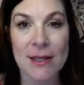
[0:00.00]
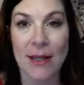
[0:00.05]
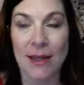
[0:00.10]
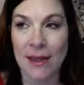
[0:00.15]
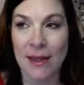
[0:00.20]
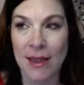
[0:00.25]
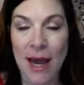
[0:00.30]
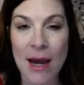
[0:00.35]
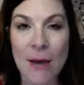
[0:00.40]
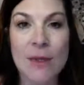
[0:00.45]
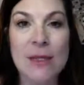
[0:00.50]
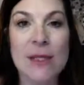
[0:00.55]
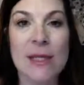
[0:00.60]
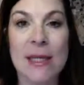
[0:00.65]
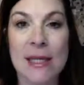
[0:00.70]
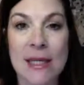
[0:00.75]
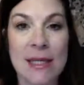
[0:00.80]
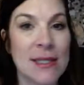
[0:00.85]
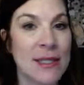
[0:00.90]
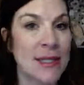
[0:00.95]
Like that was
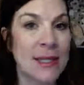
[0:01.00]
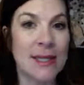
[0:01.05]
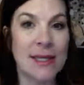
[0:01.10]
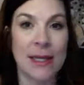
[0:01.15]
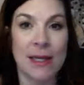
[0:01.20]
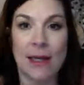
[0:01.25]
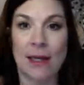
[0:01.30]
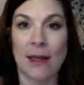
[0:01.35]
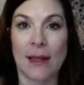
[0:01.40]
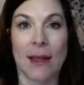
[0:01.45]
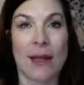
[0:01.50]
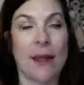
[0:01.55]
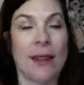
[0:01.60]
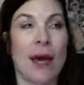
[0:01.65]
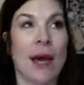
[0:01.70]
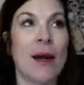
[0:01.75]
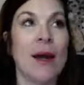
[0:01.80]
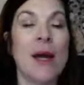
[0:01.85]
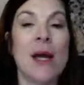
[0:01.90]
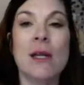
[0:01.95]
an easy, like
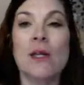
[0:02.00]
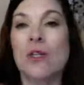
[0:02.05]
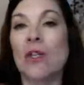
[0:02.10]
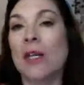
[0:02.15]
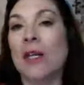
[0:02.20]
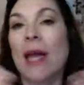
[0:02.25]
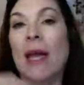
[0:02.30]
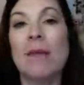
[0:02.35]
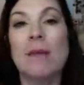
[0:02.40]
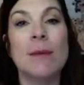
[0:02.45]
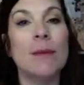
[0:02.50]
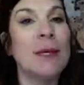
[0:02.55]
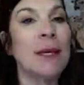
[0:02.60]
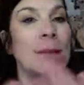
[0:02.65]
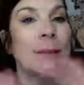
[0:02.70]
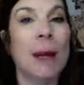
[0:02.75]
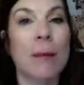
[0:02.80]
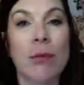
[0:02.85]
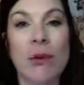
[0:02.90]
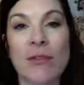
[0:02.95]
that, she came to me,
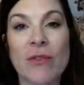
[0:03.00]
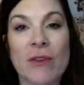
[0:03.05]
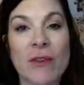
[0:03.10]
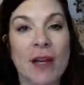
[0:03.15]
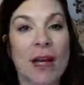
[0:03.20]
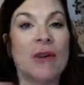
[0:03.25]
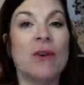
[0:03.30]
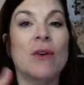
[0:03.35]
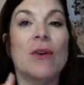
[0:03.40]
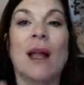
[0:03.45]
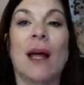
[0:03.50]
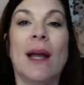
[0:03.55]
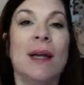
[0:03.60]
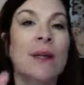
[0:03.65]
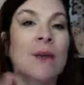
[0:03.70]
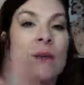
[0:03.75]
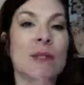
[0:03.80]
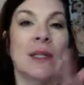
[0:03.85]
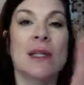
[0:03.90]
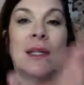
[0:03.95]
my perfect ideal
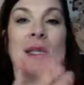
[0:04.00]
client, it was